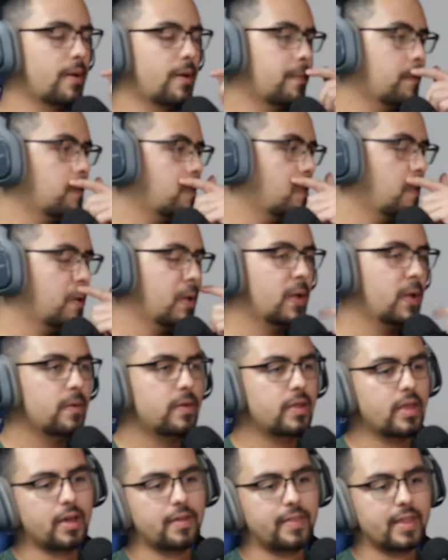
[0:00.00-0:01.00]
Right.
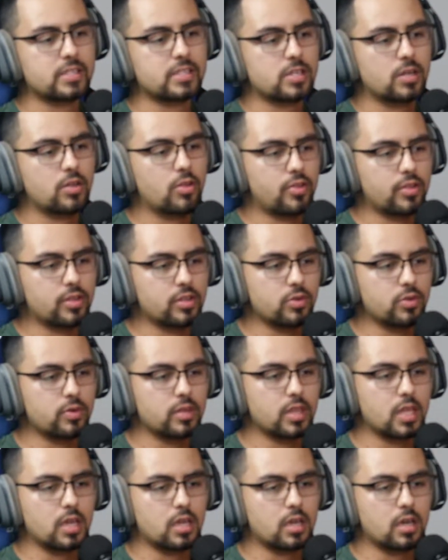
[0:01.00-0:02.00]
Yeah, and that's another thing,
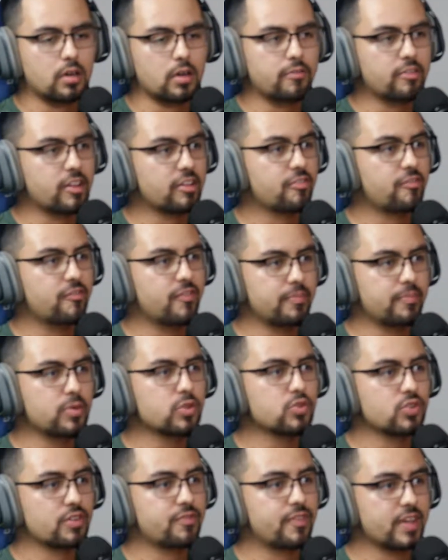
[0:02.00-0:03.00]
doing like
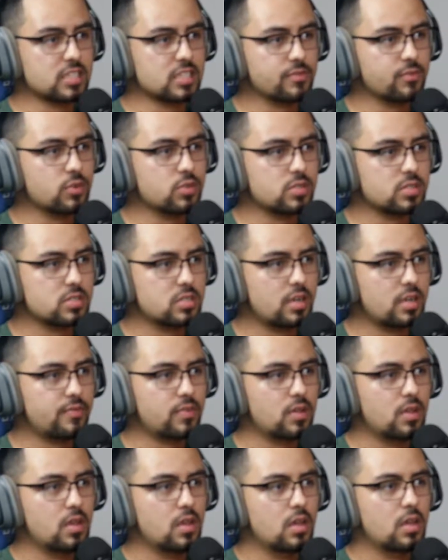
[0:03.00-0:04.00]
music festivals and
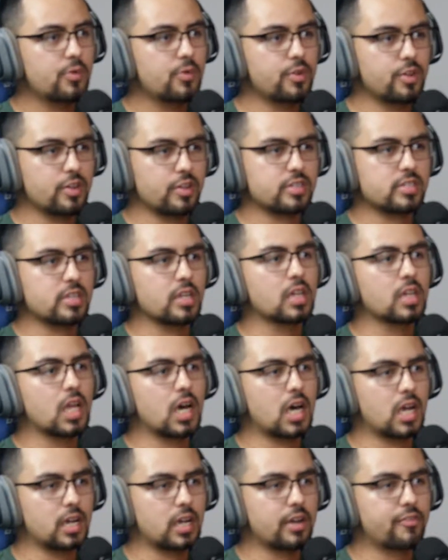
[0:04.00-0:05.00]
stuff, where you can see a
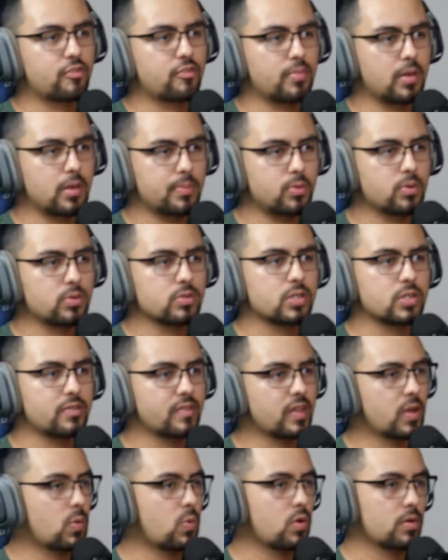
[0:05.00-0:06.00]
lot of different people. See
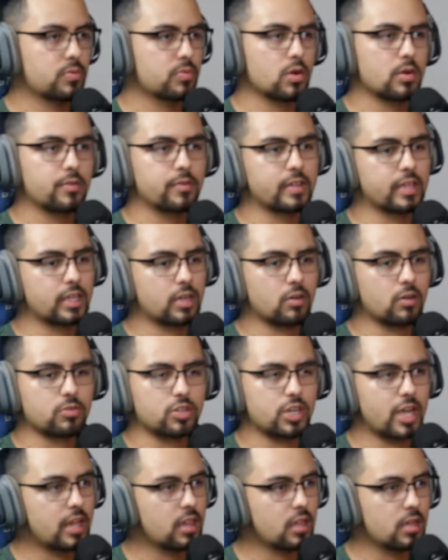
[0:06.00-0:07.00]
like Warped Tour, like
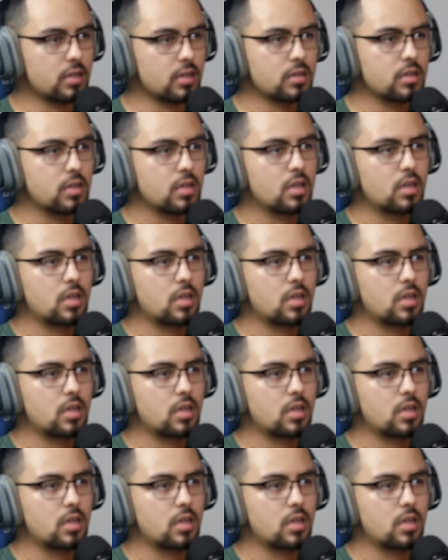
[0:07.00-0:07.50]
Coachella.